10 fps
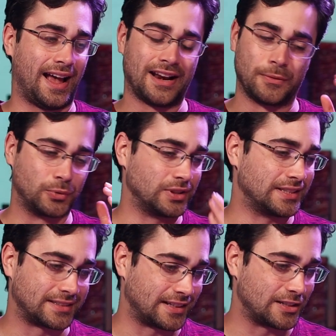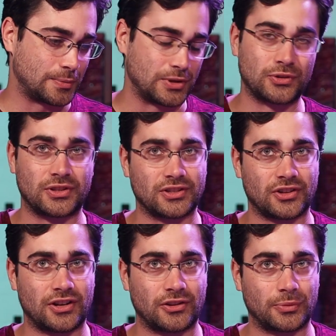And I'm really excited to be using this
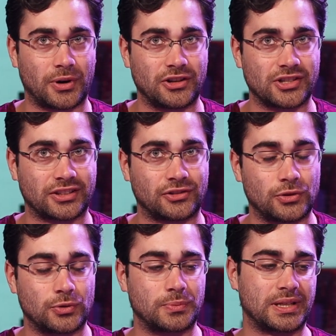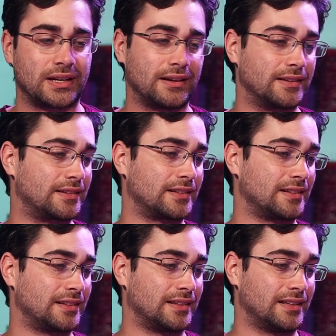on other projects soon
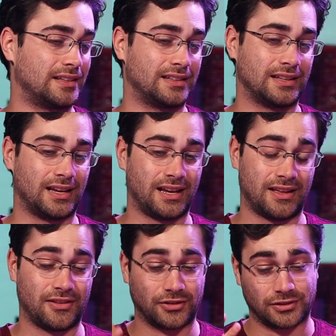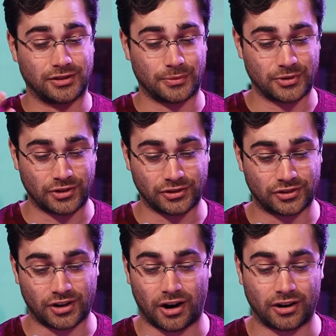because the
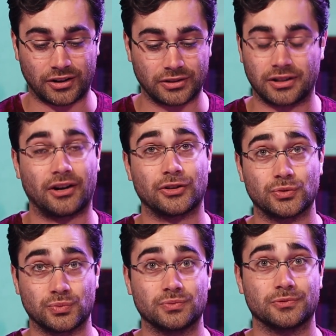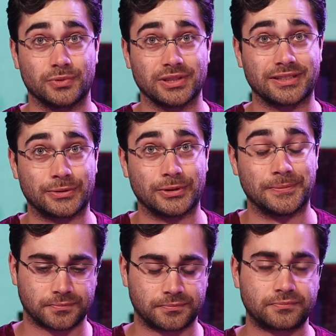results are really cool.
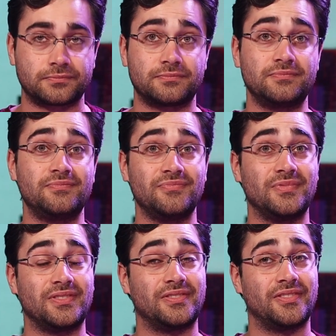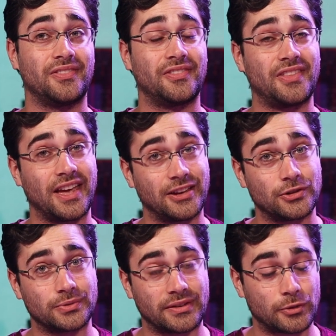Thank you
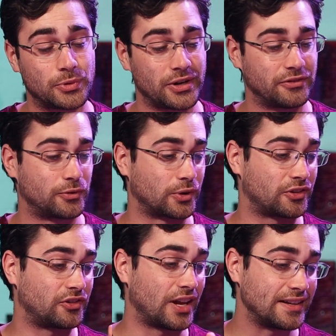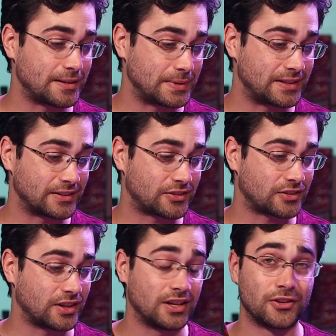to Revopoint for sending me
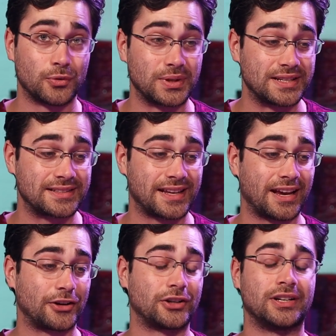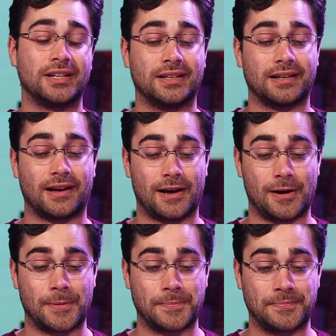this 3D scanner.
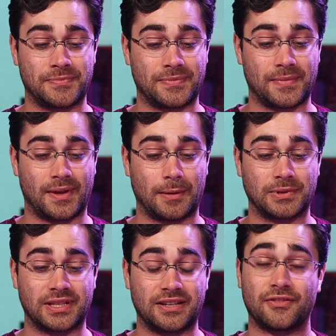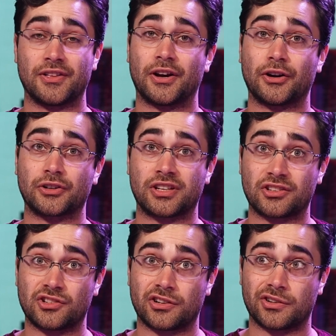I believe their
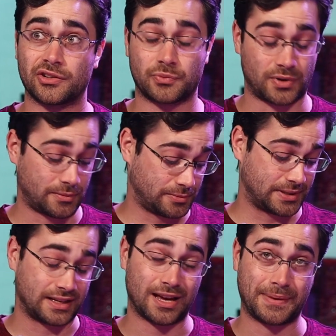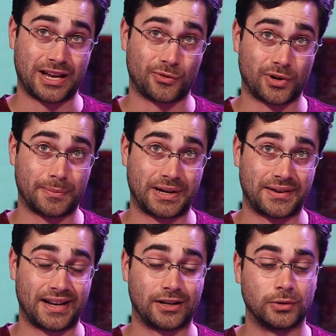Kickstarter is probably coming out right about
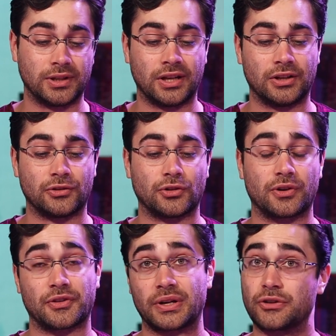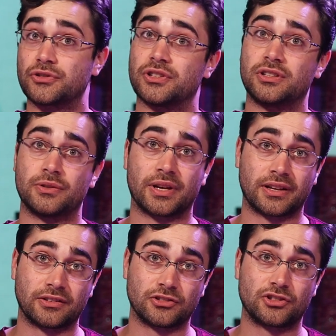now. So if you're interested, you
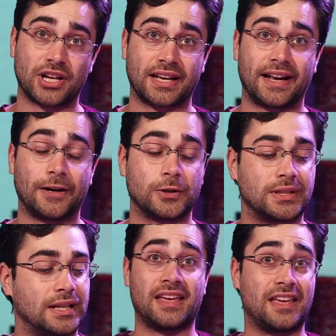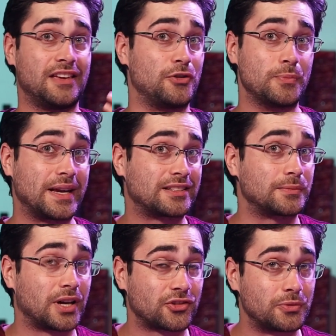can check it out. If you make some
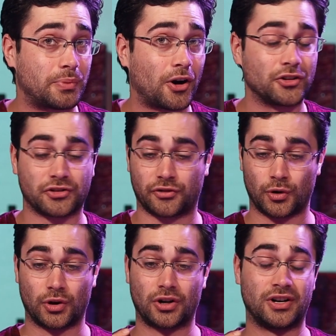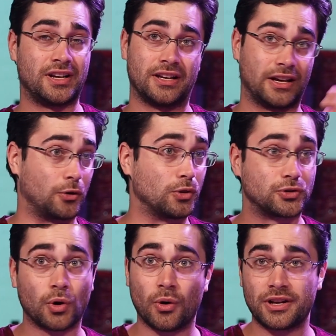custom parts for an old
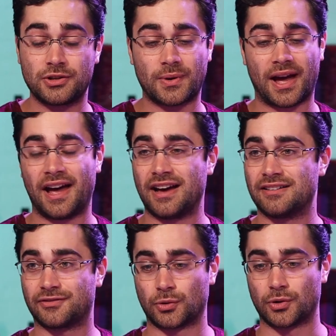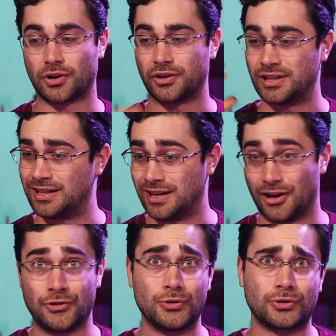toy you have or
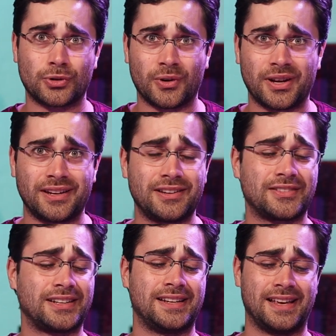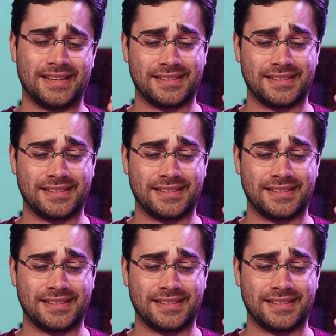a new toy even,